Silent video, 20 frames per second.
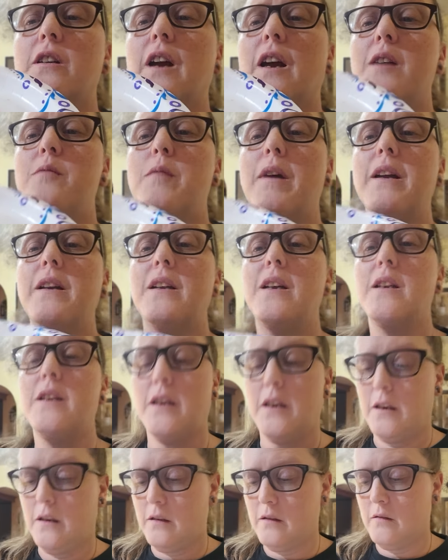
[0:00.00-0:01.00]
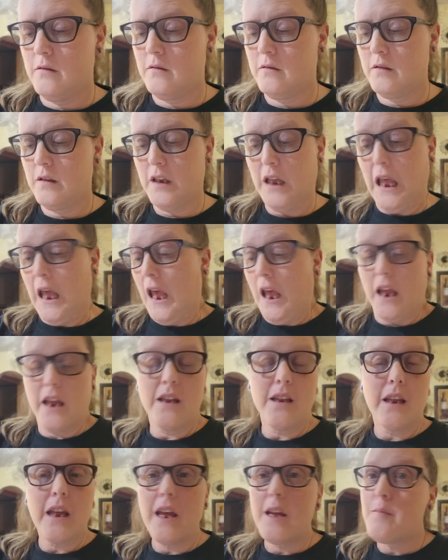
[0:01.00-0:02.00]
I might need to,
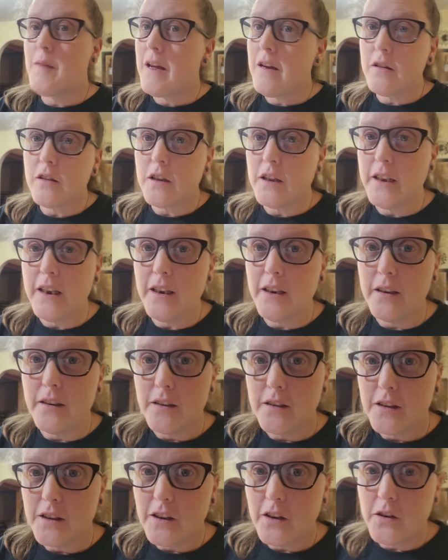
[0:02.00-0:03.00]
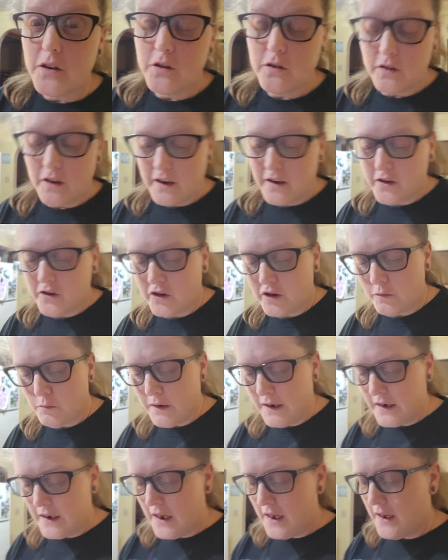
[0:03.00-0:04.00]
it came out clean, so it should
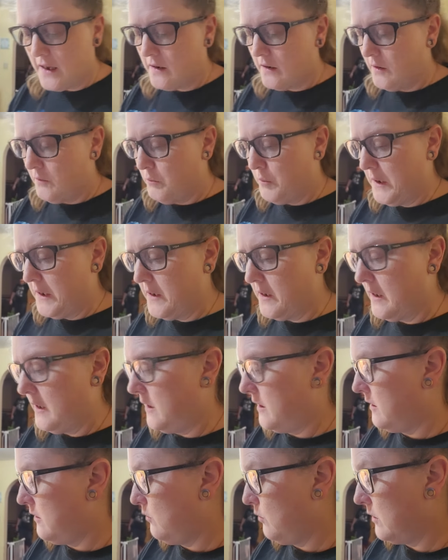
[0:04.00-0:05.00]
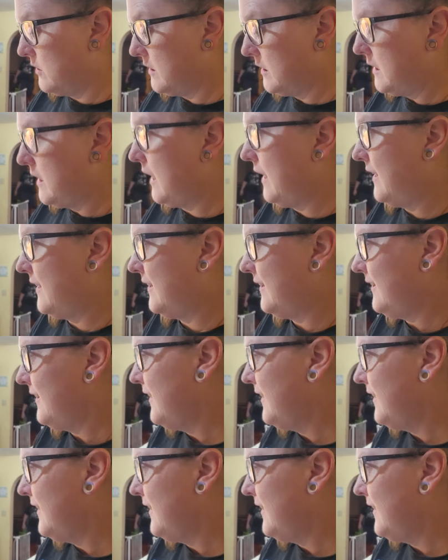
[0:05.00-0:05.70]
be done. But uh, we'll see.